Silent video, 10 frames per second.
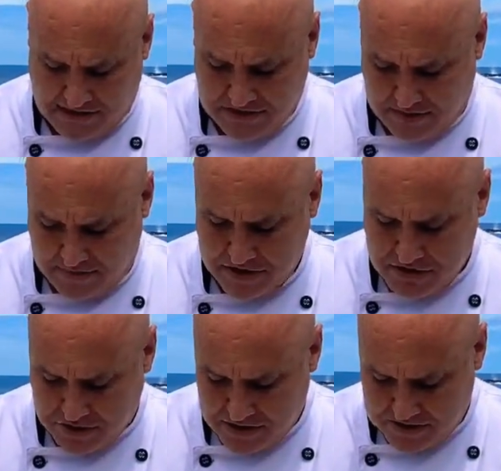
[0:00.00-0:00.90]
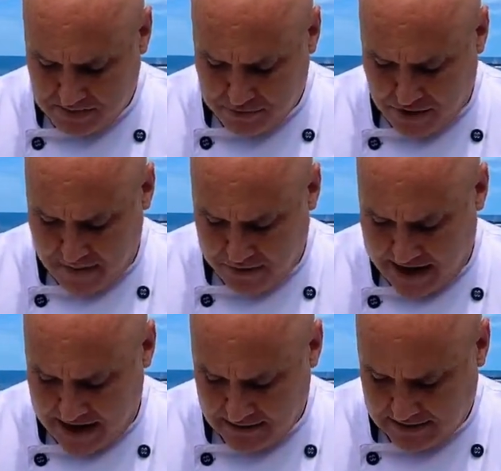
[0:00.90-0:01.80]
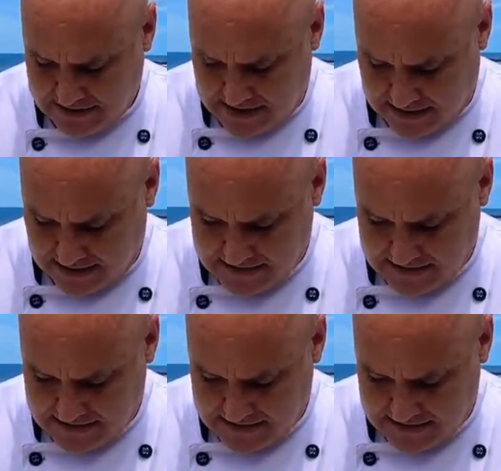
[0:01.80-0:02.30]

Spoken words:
So I'm going to show you some proper handling techniques.